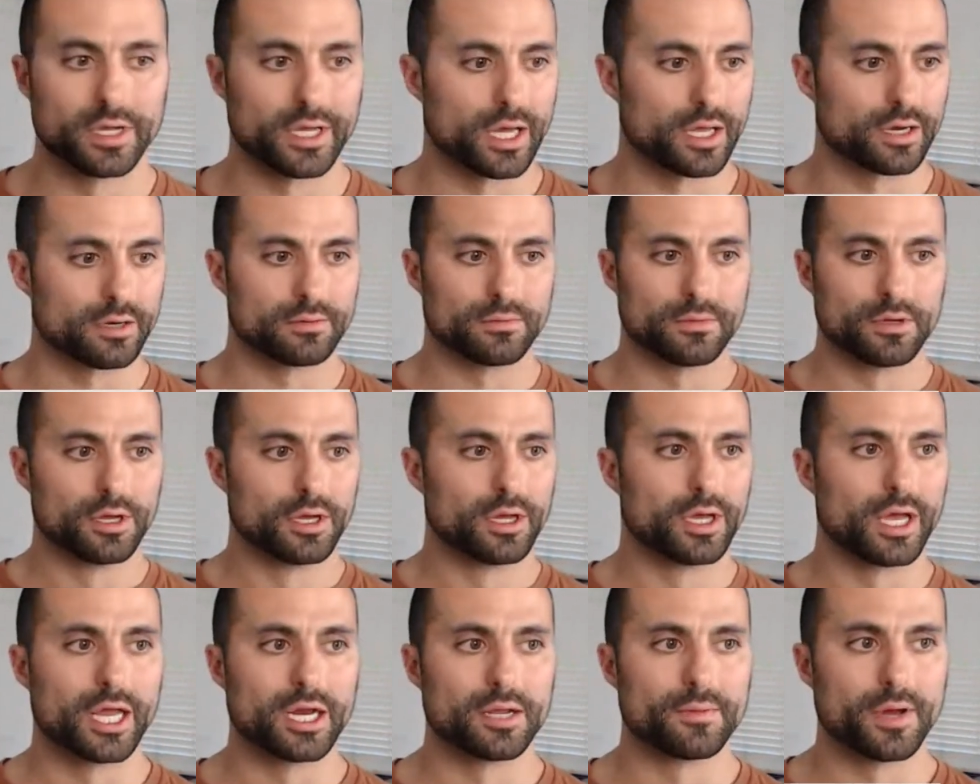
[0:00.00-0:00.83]
Again,
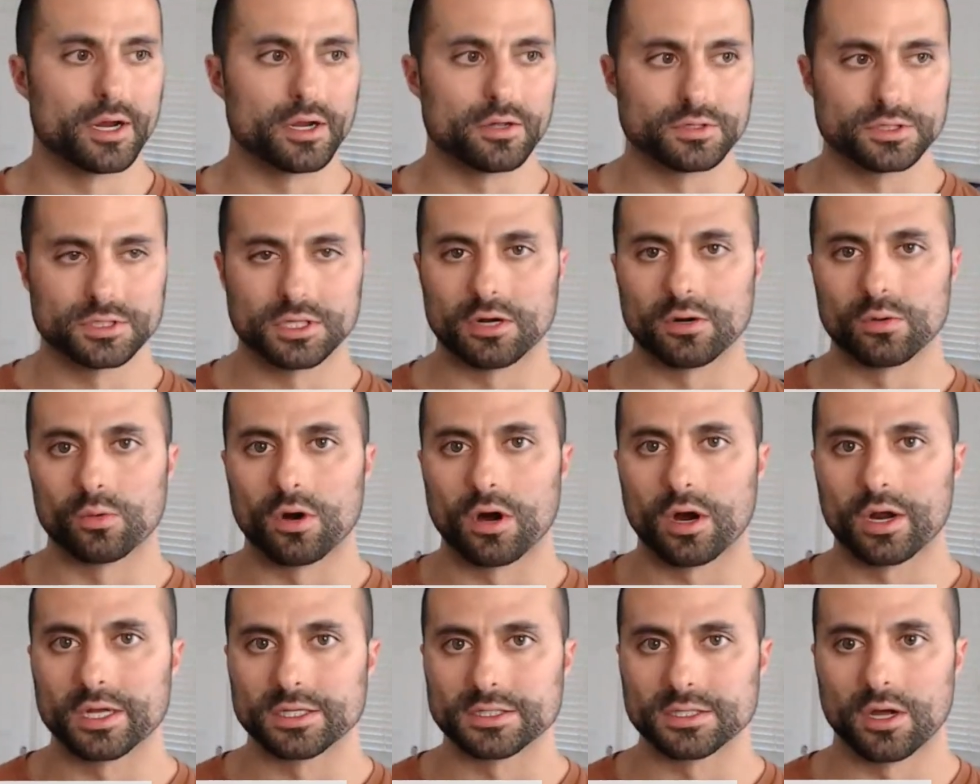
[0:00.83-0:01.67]
anybody who's done
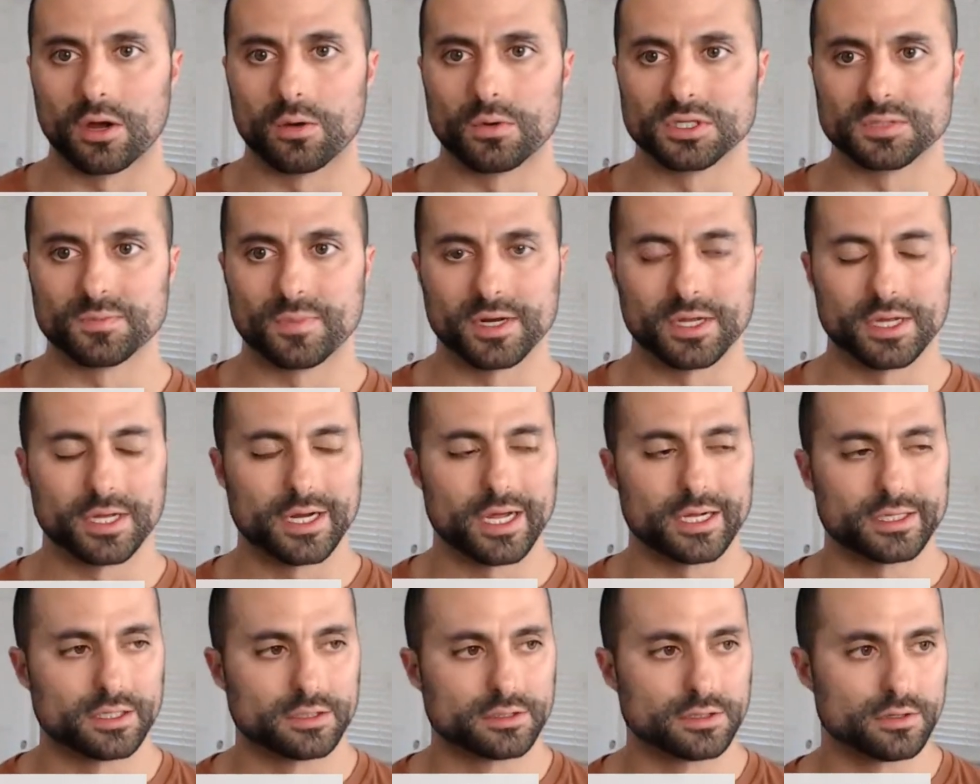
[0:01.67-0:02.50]
work has always been
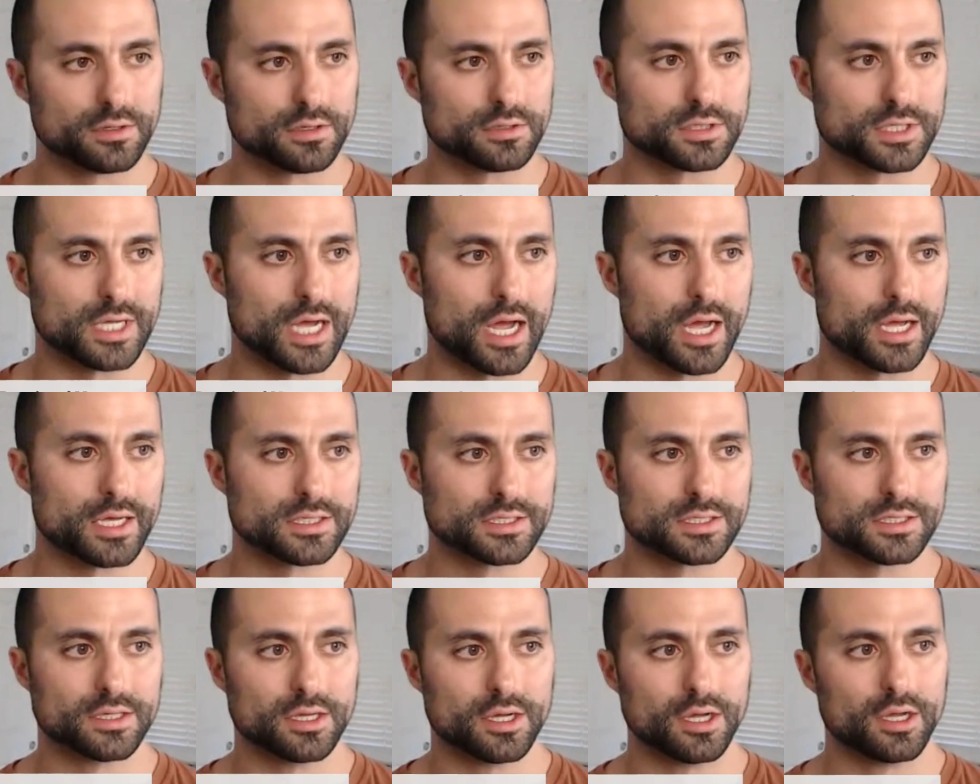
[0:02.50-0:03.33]
connected to those
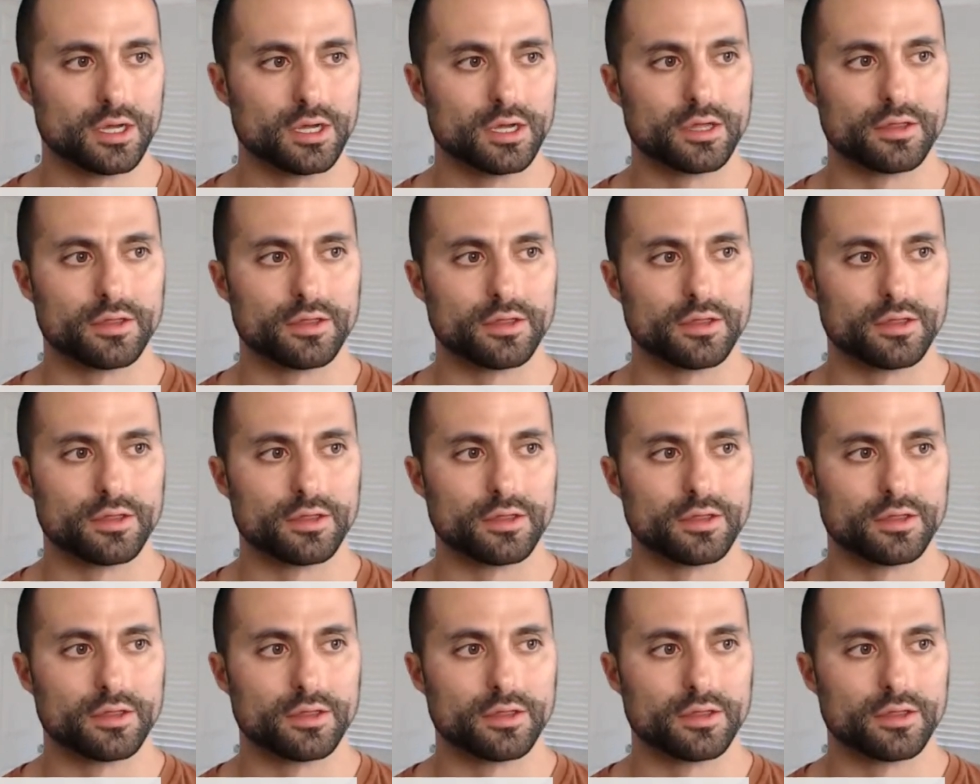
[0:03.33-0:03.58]
guys.